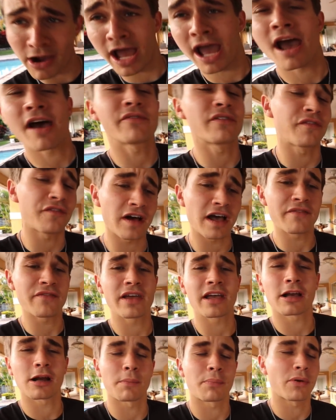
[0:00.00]
I have a
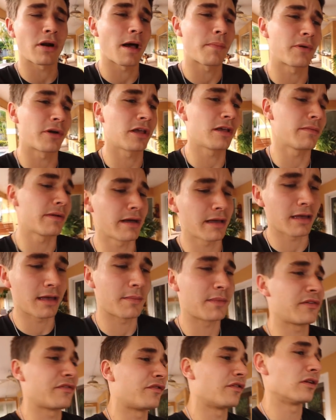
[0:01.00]
5-acre property in
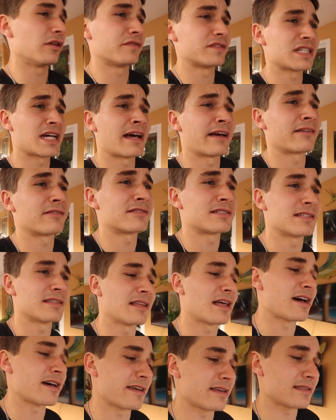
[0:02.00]
Miami full of tigers and
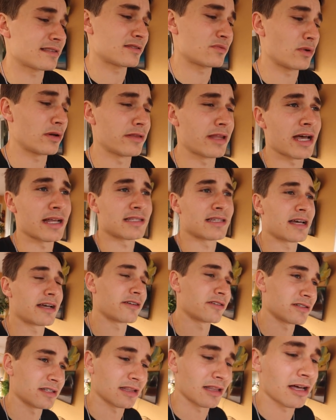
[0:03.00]
lions. Well, not
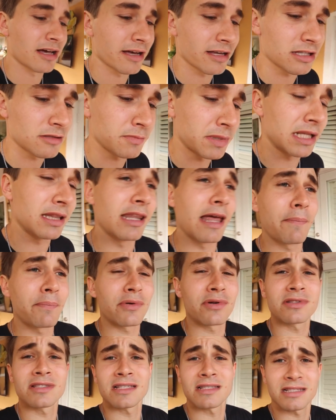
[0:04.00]
tigers and lions, but
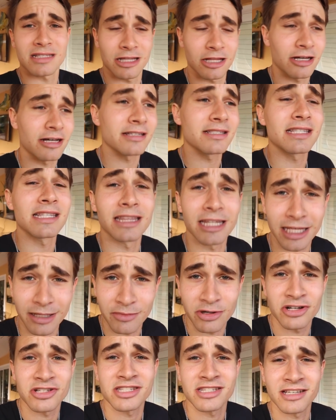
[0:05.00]
leopards and sloths and
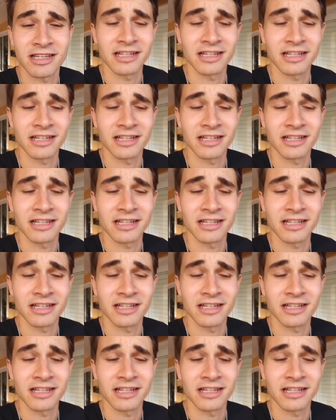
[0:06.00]
lemurs.